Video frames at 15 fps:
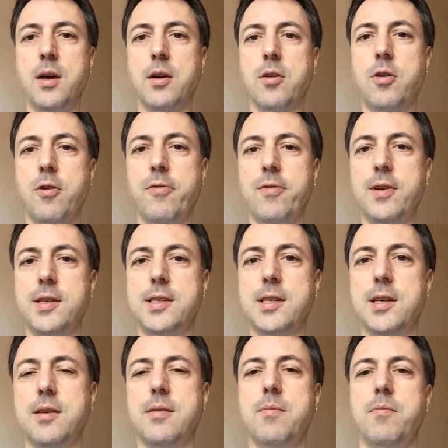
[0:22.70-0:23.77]
ConvNets
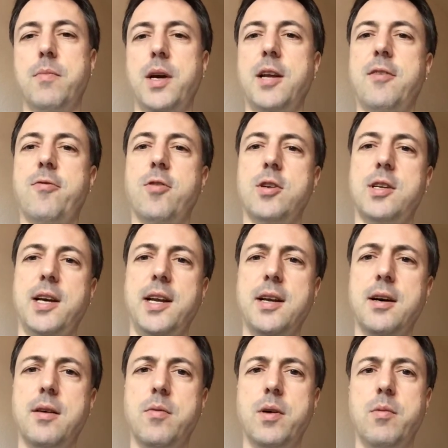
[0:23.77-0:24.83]
are made for
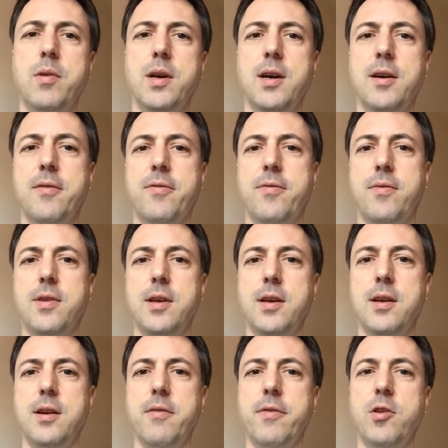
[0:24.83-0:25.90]
data where we have the
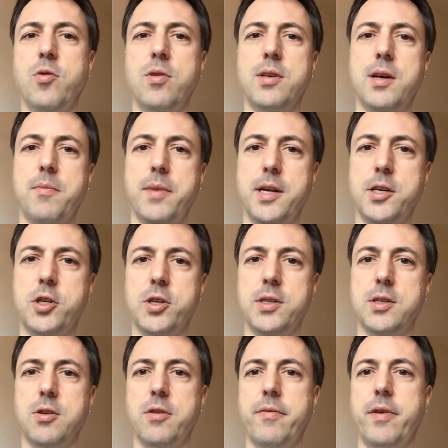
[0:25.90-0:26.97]
individual dimensions
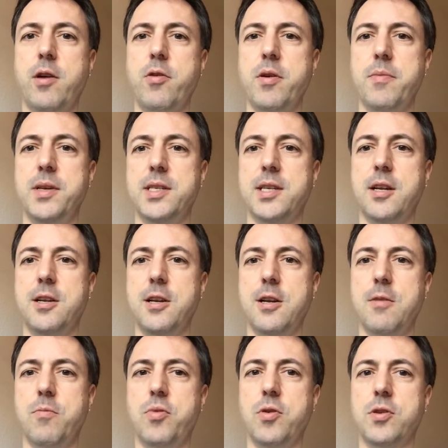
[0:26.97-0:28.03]
or the variables at the
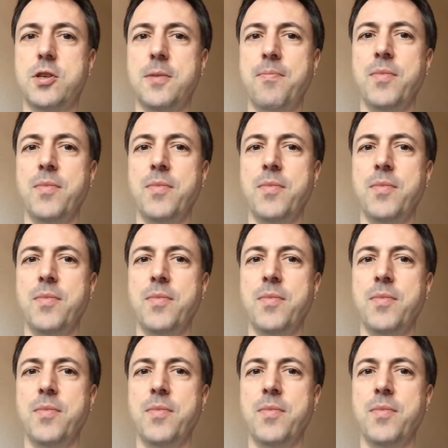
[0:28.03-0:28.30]
input